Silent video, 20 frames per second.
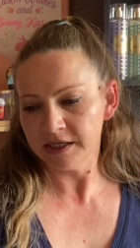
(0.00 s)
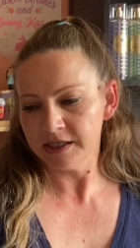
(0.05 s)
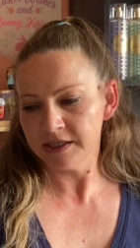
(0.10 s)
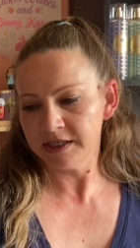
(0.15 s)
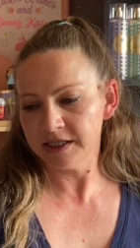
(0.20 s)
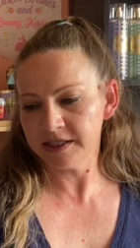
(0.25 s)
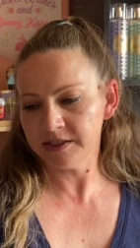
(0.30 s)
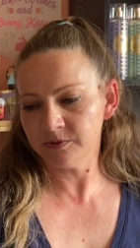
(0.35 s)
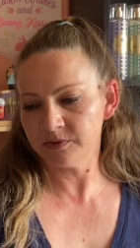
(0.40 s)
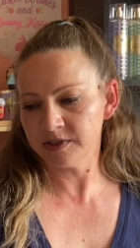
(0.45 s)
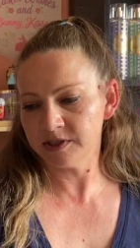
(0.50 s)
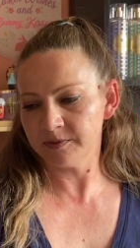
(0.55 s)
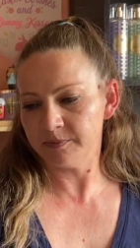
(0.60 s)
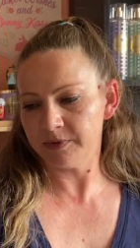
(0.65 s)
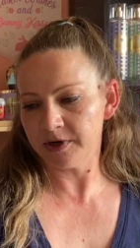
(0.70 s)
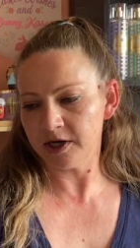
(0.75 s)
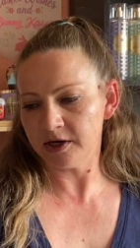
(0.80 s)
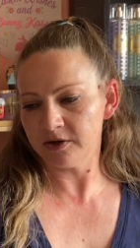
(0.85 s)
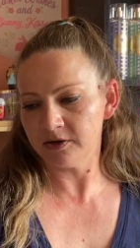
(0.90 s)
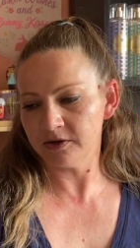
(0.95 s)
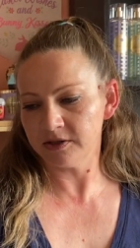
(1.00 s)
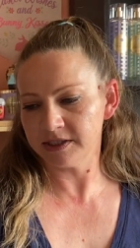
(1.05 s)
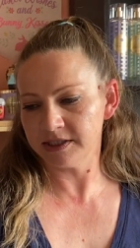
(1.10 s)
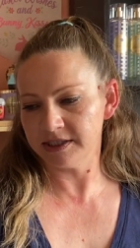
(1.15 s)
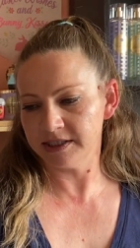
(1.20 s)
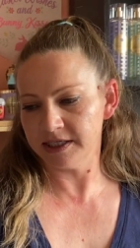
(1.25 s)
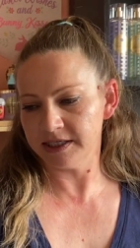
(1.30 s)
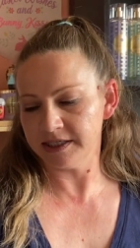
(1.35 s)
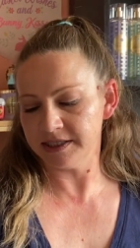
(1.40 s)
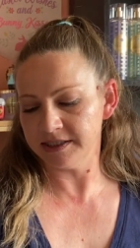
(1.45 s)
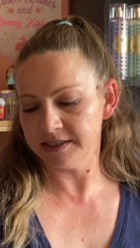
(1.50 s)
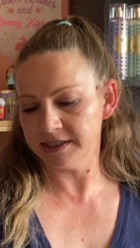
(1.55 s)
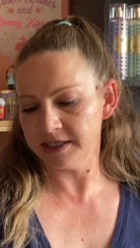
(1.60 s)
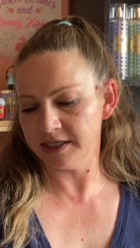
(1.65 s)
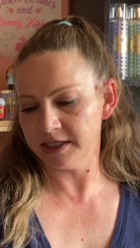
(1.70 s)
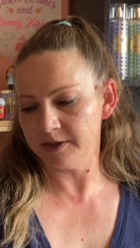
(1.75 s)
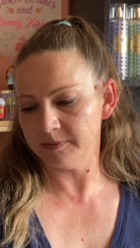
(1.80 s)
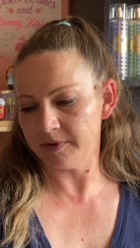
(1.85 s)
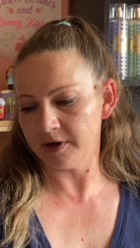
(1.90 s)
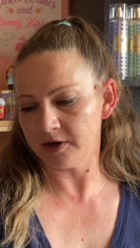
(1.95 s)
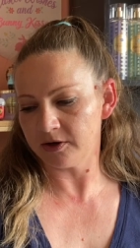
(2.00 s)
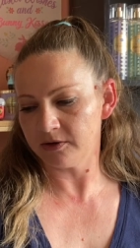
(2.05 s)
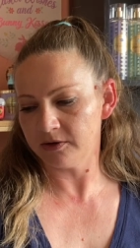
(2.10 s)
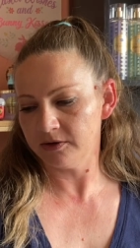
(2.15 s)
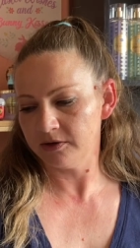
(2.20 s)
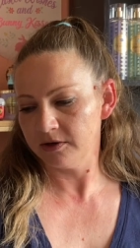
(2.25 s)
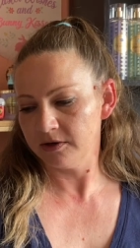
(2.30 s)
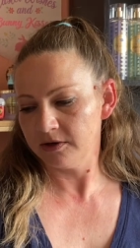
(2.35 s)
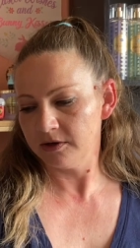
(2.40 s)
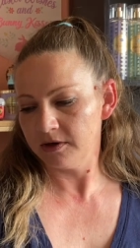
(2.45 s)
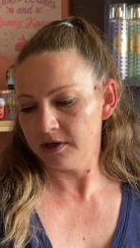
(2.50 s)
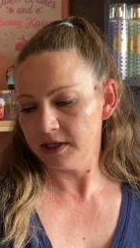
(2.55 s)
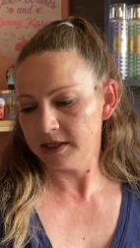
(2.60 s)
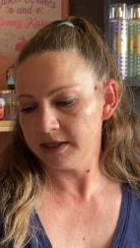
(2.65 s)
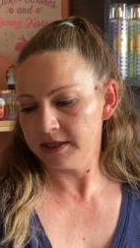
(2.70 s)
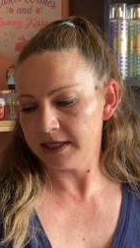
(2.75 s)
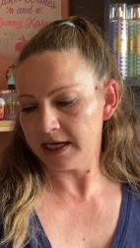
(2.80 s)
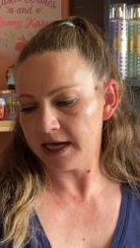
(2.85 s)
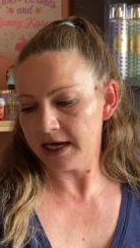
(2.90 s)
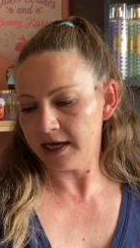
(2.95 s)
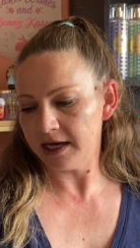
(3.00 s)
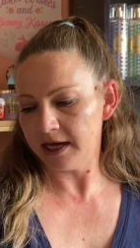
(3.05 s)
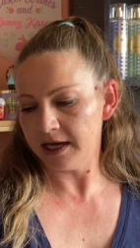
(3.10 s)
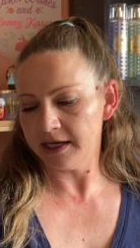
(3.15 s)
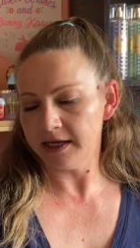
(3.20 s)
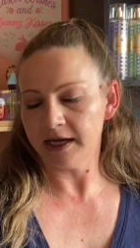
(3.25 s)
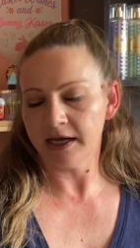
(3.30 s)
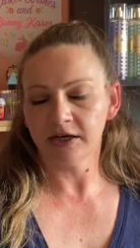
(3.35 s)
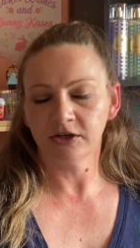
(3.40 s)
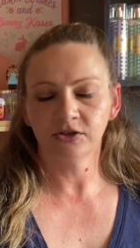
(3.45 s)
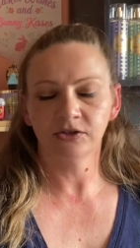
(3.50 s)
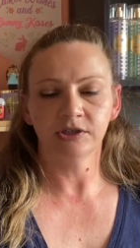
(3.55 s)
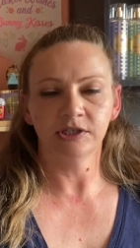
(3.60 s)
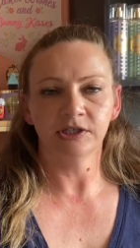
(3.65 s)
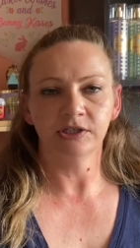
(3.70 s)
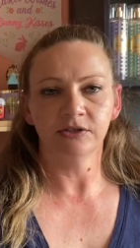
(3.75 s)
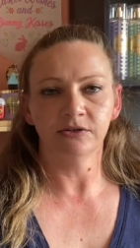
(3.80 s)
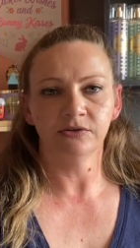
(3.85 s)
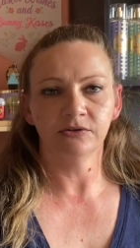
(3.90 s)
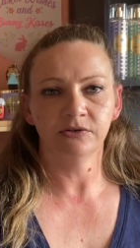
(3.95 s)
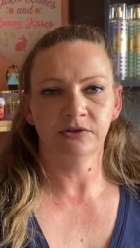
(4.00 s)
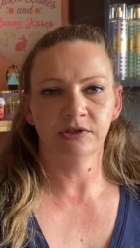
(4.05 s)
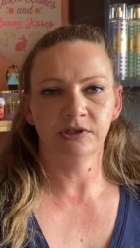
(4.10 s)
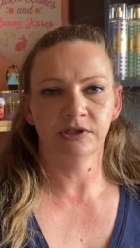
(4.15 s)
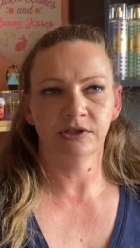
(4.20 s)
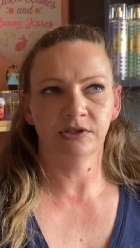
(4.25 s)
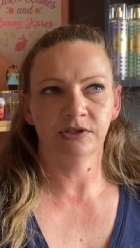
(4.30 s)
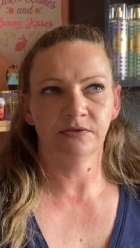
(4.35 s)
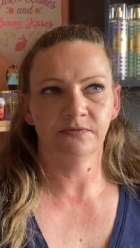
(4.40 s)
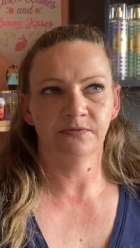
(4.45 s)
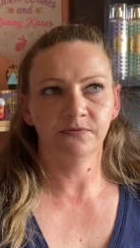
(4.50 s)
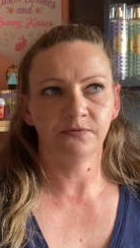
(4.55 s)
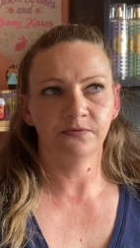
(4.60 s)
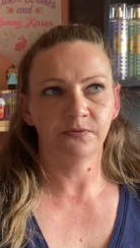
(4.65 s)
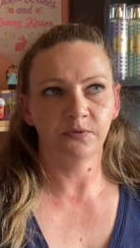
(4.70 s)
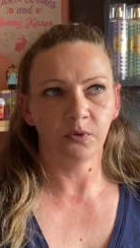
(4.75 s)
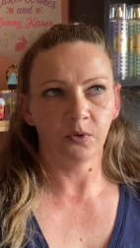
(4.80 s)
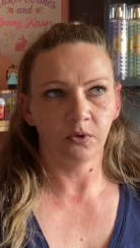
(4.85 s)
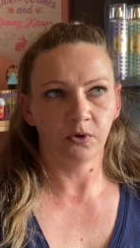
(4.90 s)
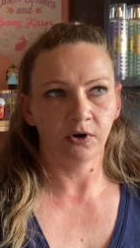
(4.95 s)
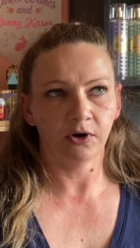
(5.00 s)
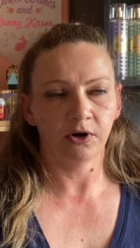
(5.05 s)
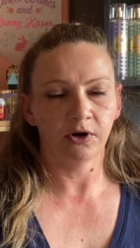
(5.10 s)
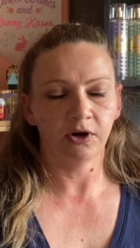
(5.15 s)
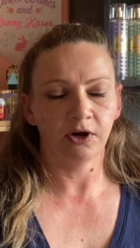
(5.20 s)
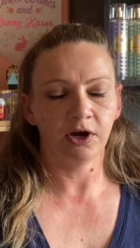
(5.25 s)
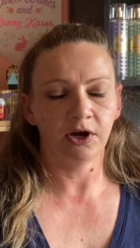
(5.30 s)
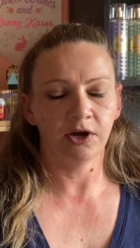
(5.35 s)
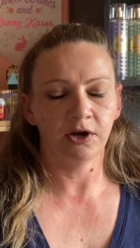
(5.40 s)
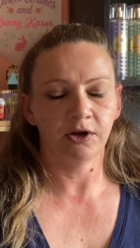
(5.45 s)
This was the bottle, the sticky bottle, that I actually used for